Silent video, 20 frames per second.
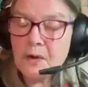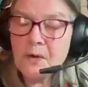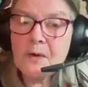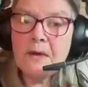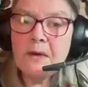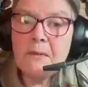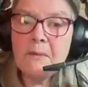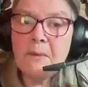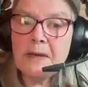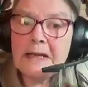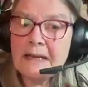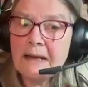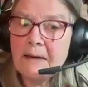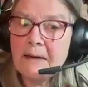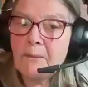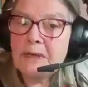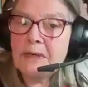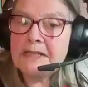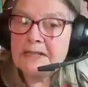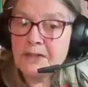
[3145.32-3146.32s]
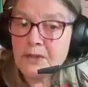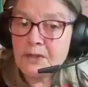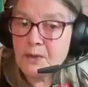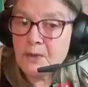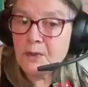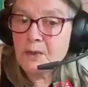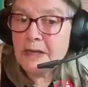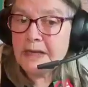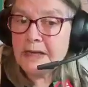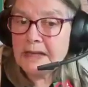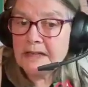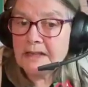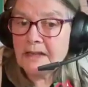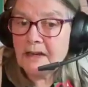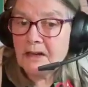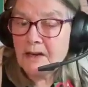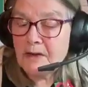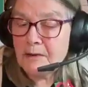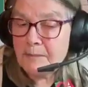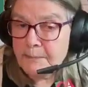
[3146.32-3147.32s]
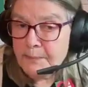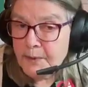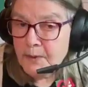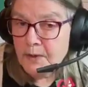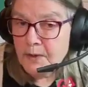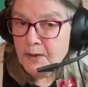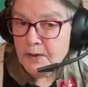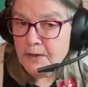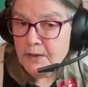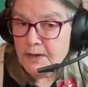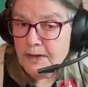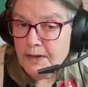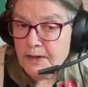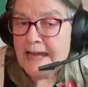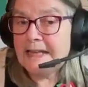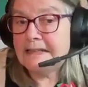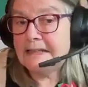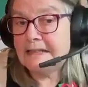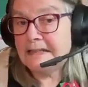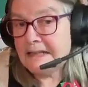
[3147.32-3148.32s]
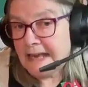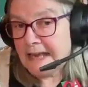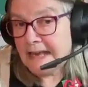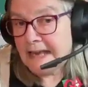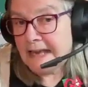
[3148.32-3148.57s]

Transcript: So, you know, we do in our book,